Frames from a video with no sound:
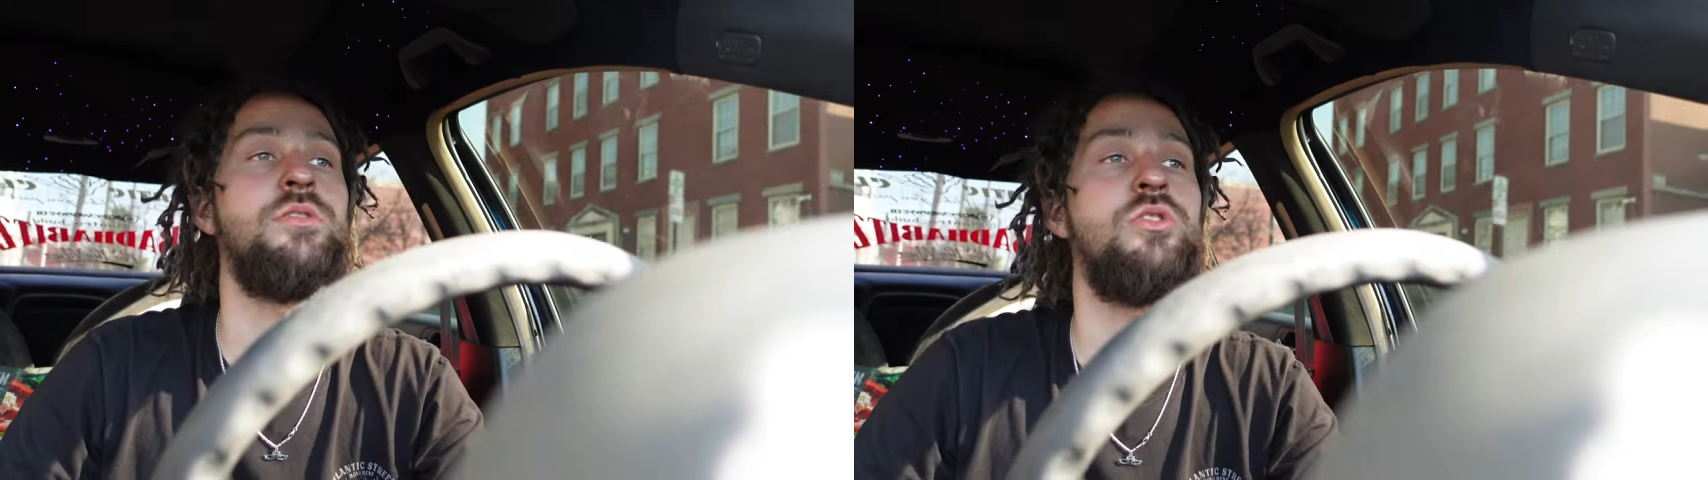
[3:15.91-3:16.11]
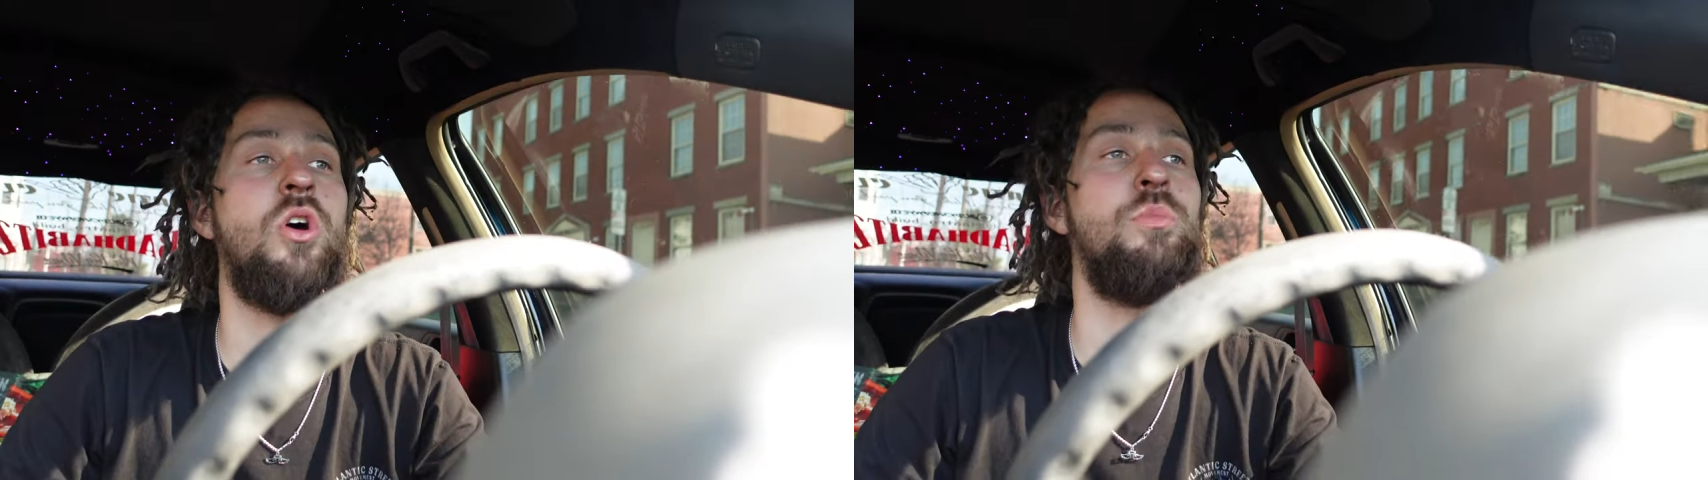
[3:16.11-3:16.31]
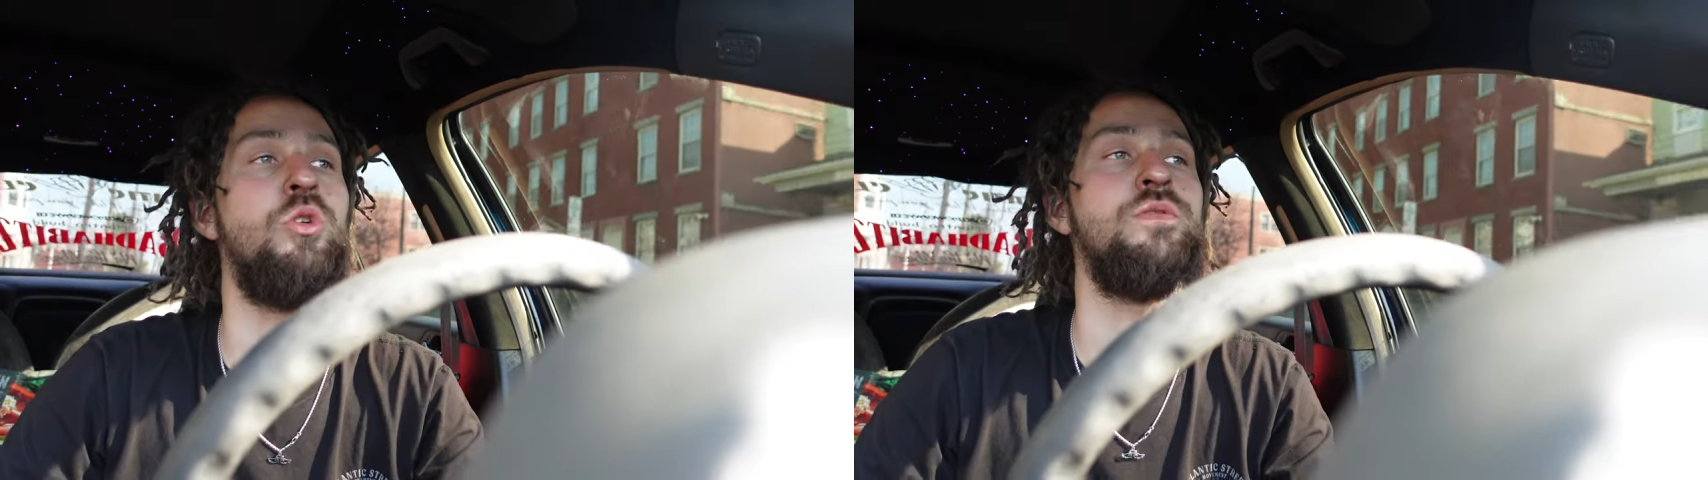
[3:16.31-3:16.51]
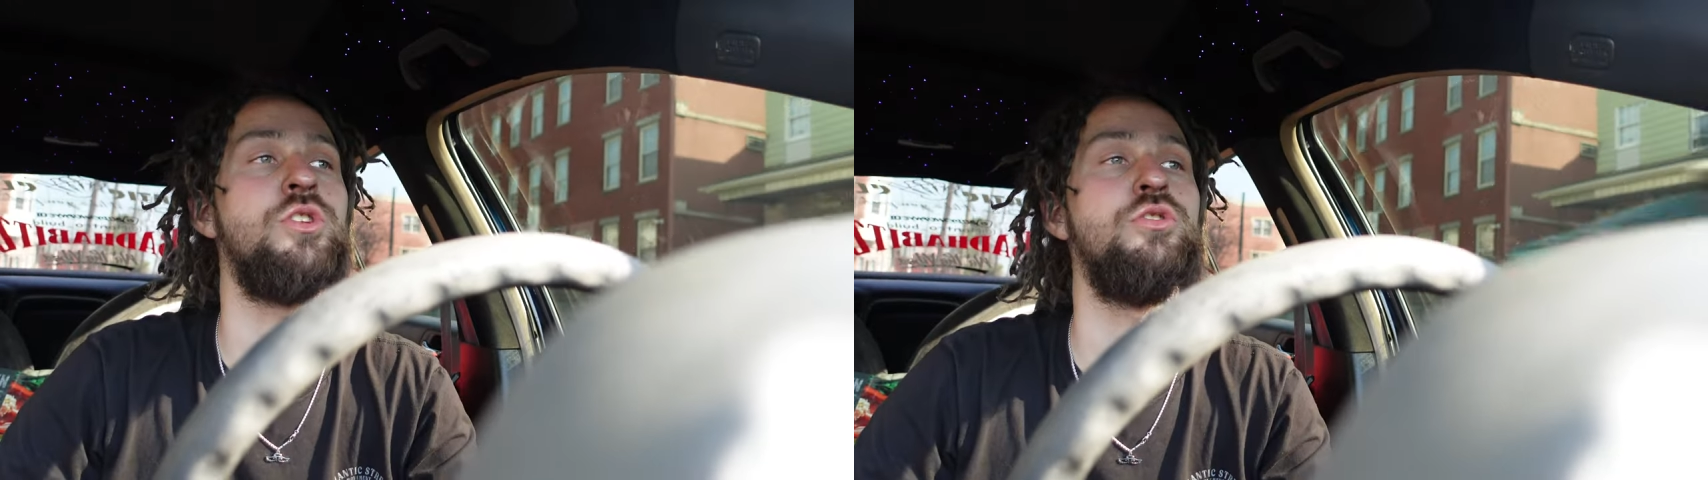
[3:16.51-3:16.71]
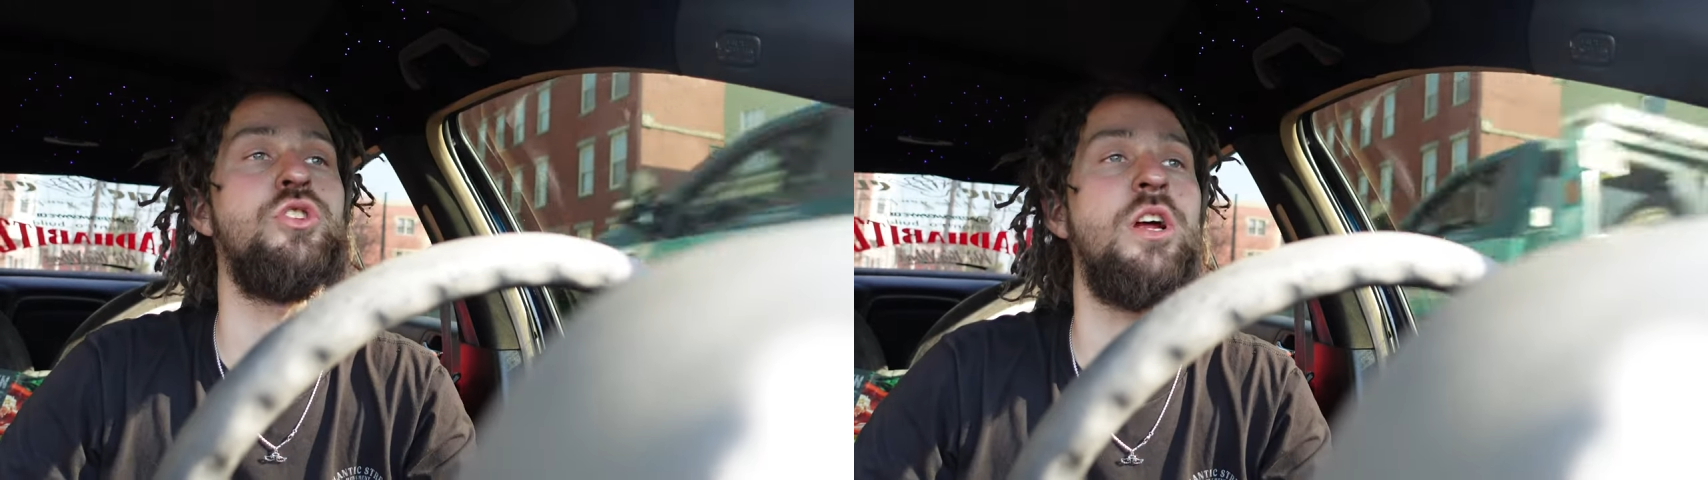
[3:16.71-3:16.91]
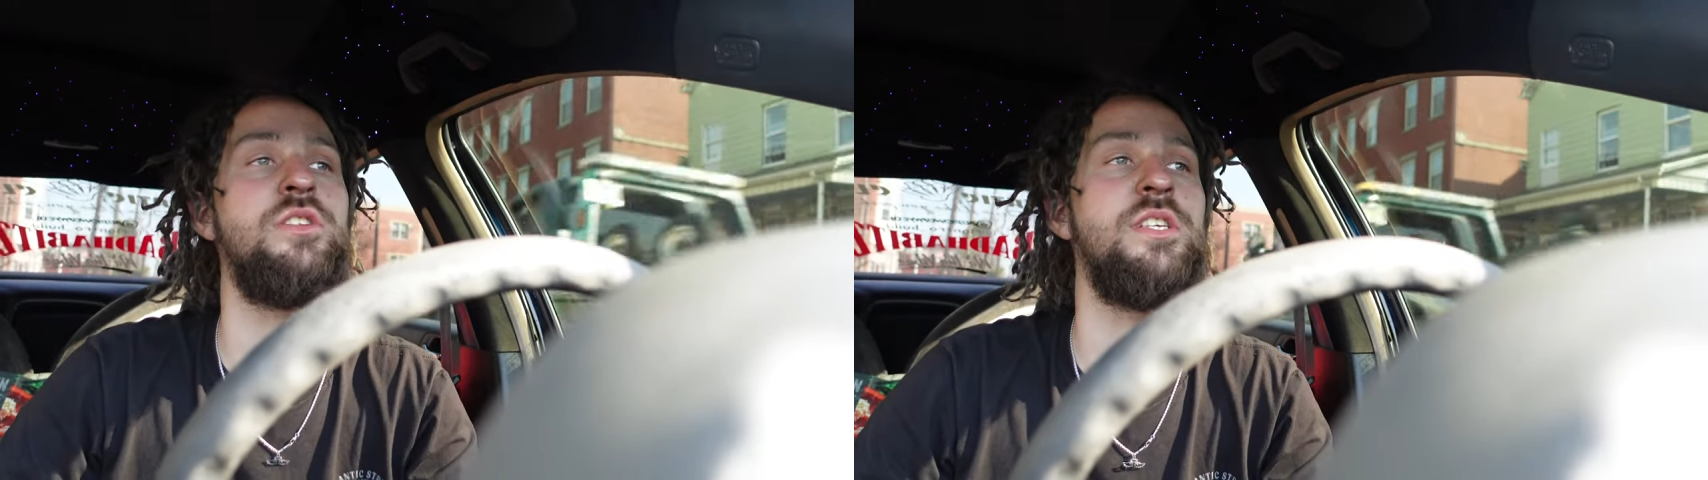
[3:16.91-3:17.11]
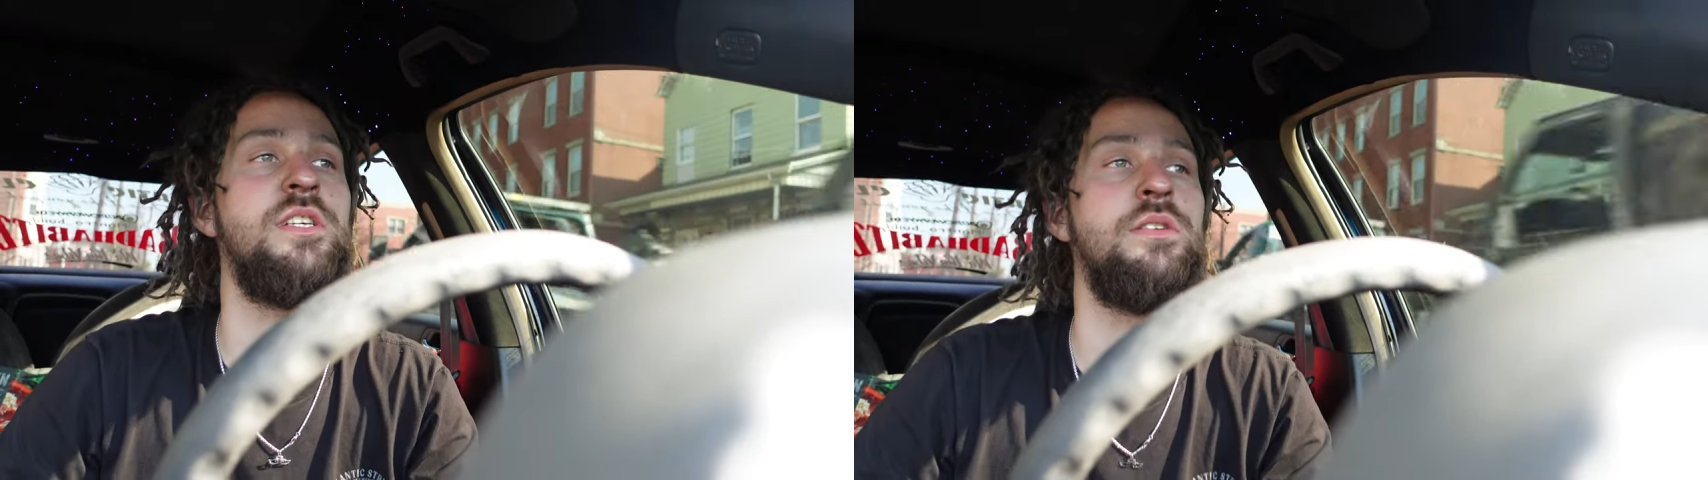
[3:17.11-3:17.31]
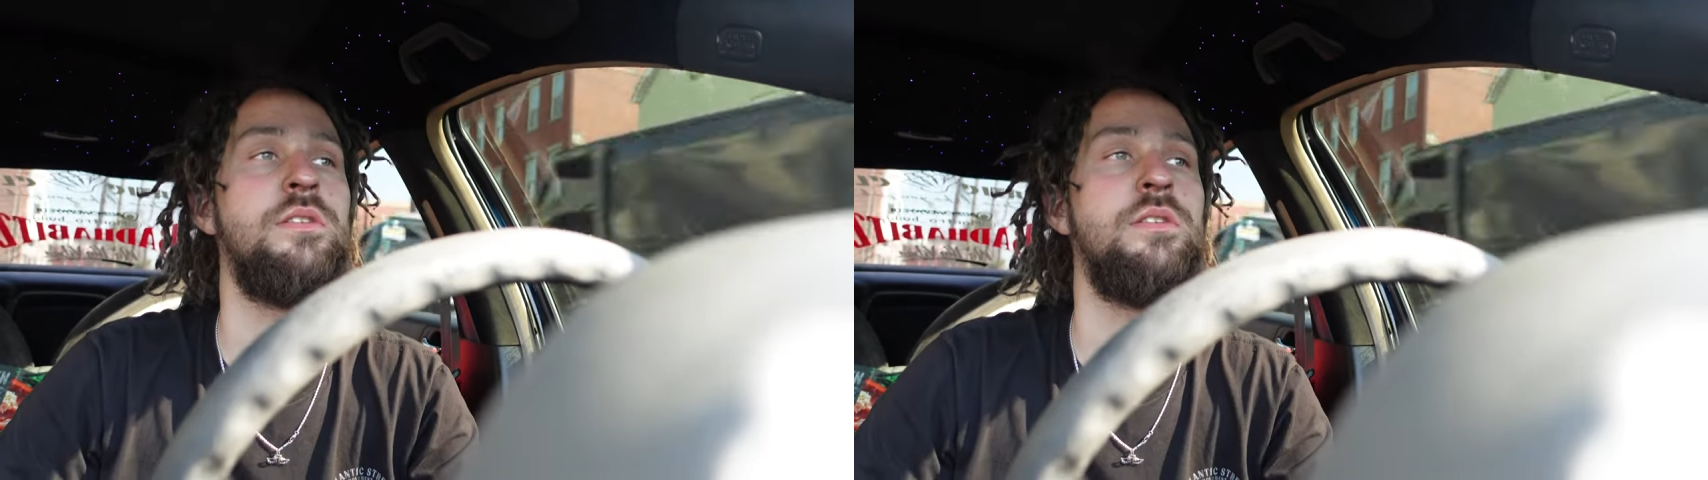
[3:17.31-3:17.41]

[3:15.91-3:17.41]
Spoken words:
don't move to New Jersey.